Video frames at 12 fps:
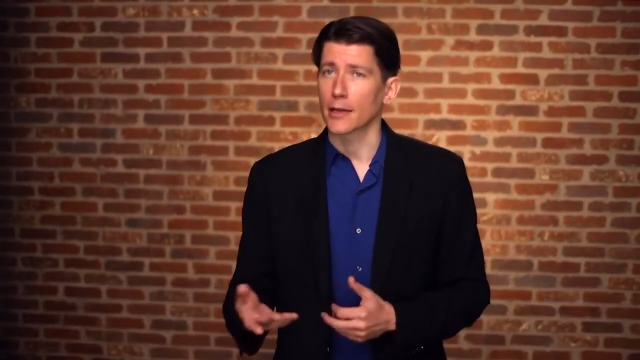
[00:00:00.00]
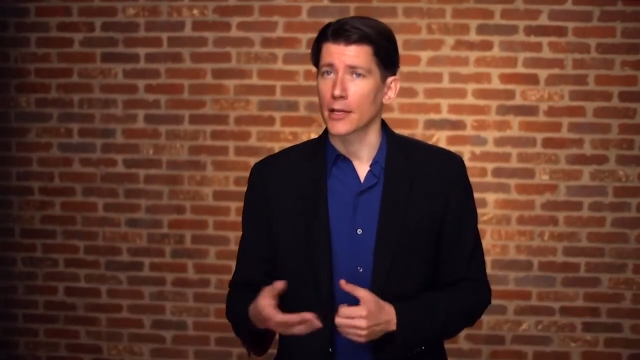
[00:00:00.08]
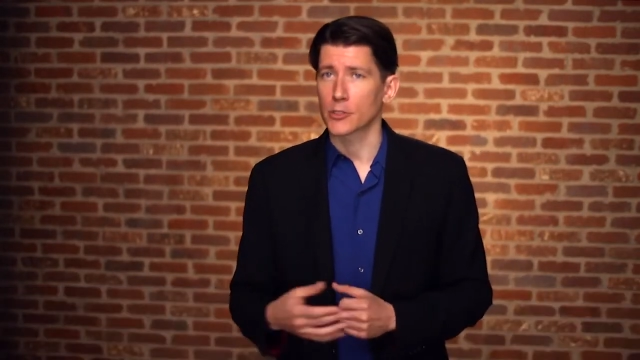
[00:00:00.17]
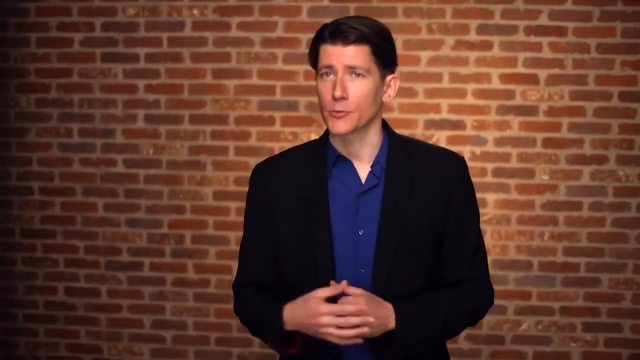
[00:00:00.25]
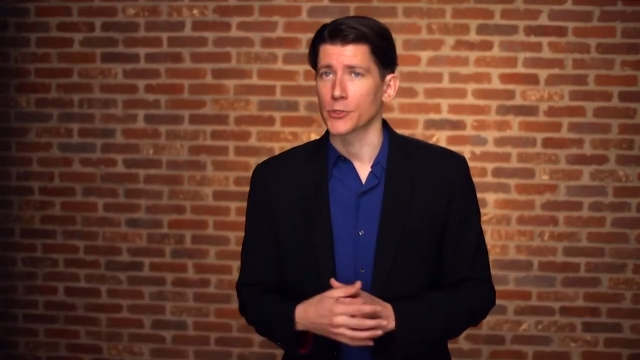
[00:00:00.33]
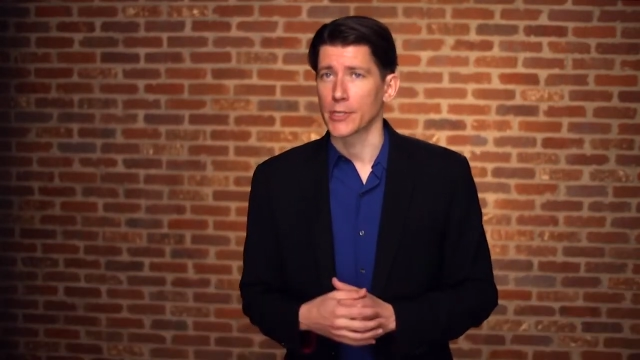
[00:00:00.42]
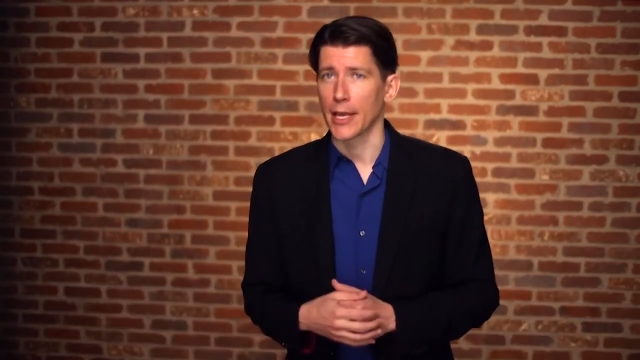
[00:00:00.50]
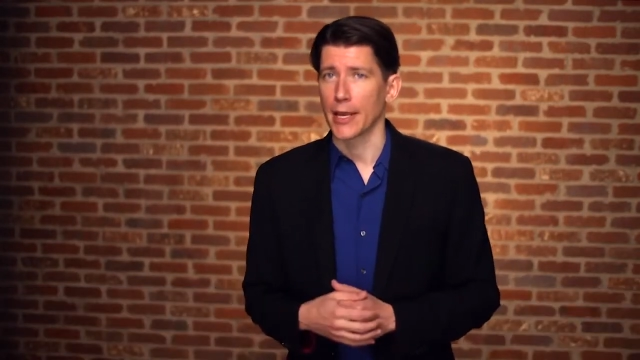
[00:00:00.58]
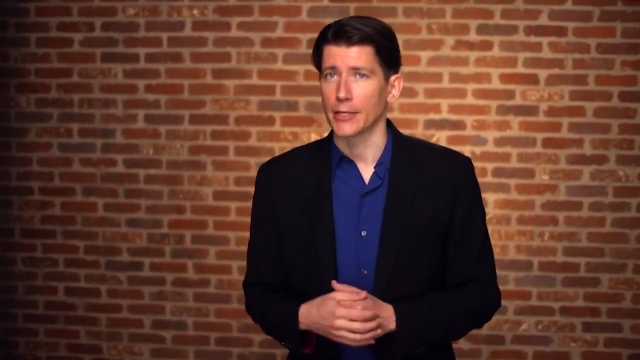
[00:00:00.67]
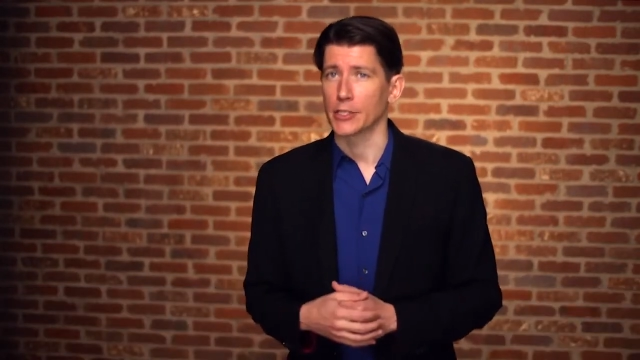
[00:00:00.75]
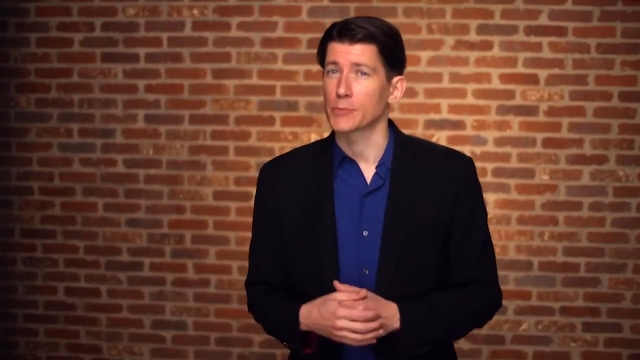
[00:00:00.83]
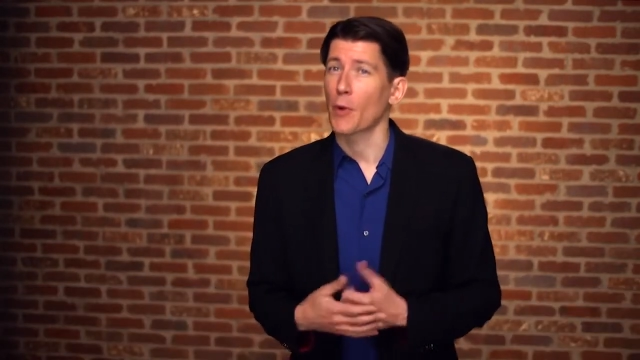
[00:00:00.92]
customer's
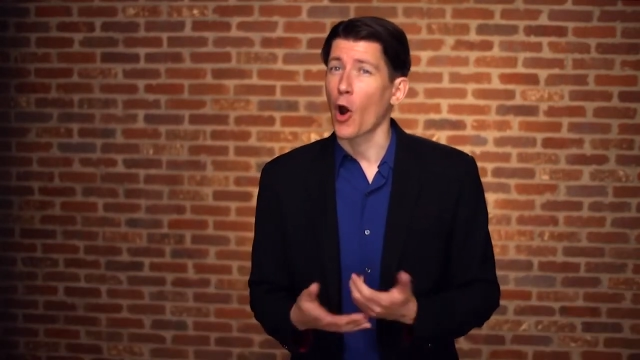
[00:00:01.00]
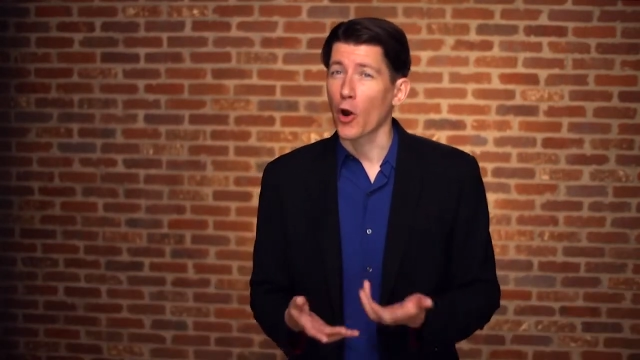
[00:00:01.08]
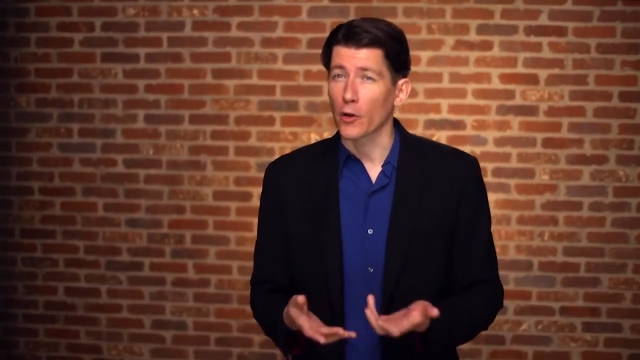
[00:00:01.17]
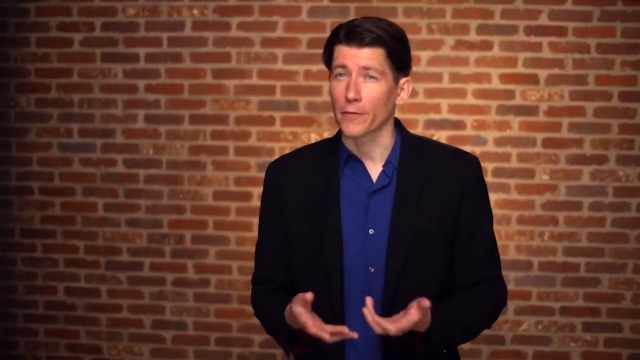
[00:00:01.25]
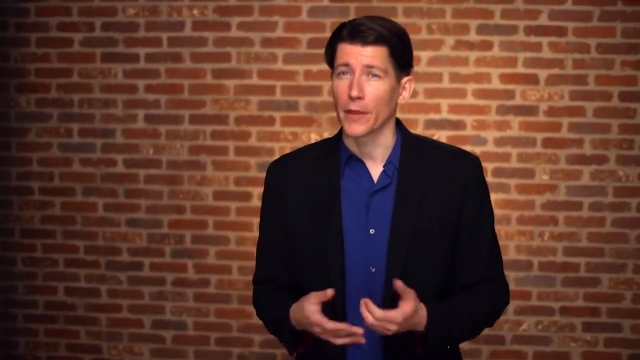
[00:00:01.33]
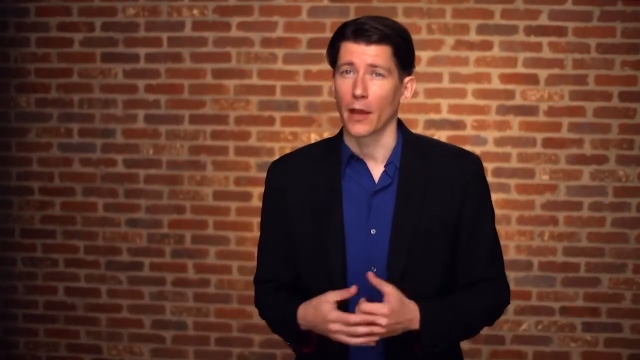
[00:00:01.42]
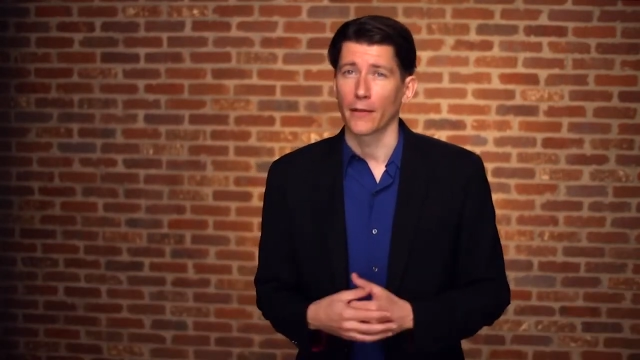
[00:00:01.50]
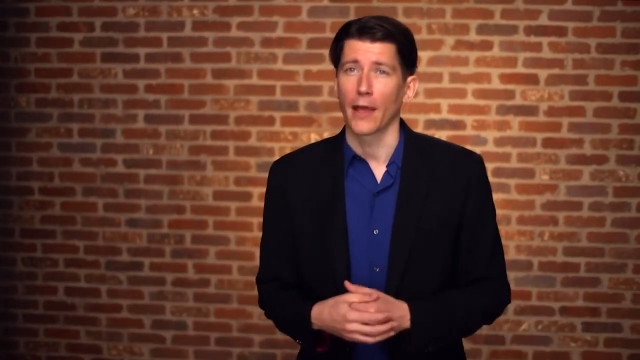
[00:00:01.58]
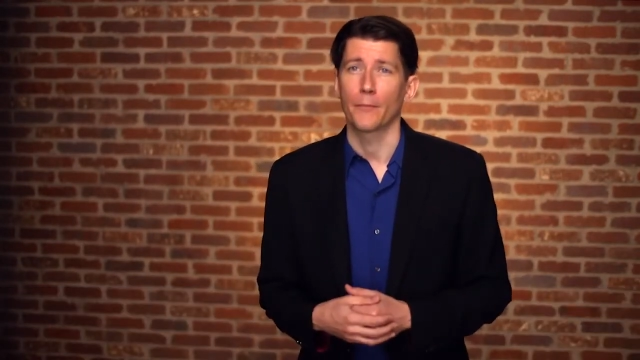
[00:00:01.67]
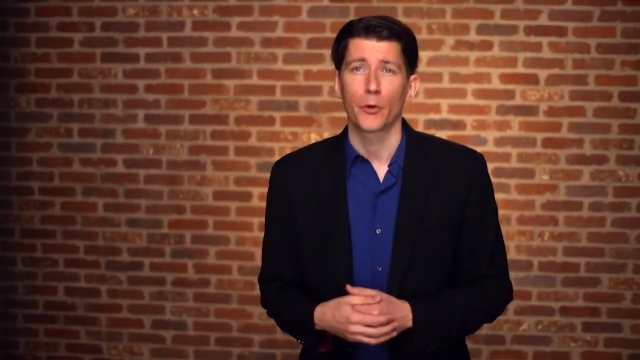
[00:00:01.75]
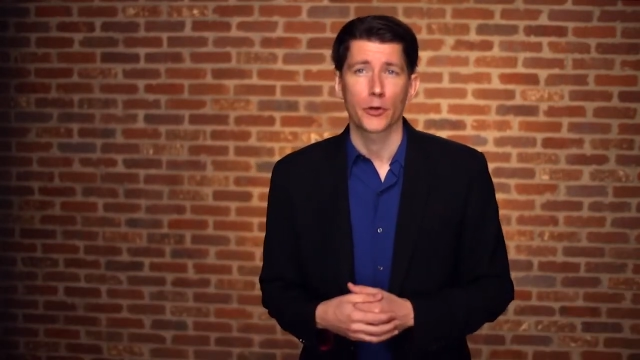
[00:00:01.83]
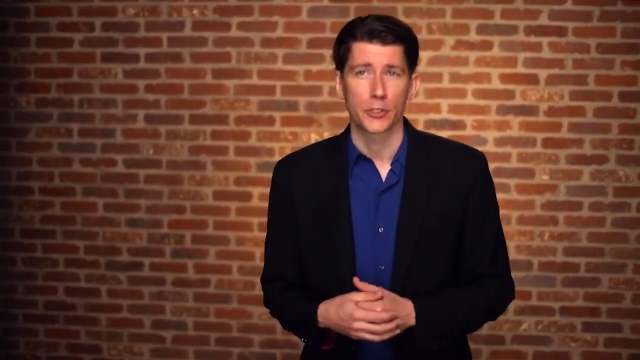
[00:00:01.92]
age as part of the
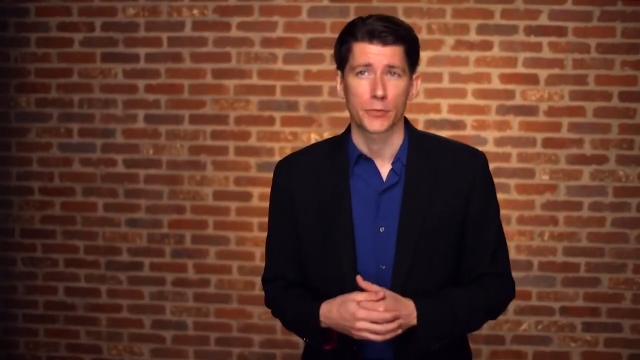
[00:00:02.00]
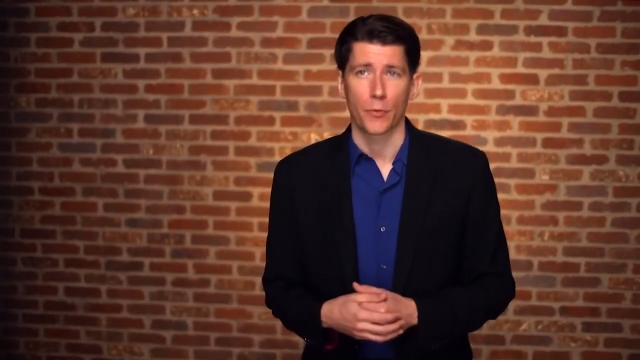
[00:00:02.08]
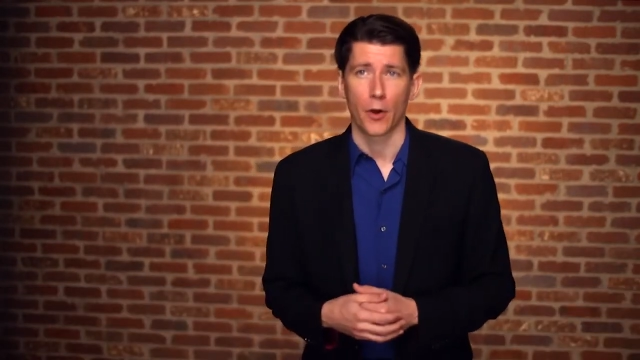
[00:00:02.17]
online purchase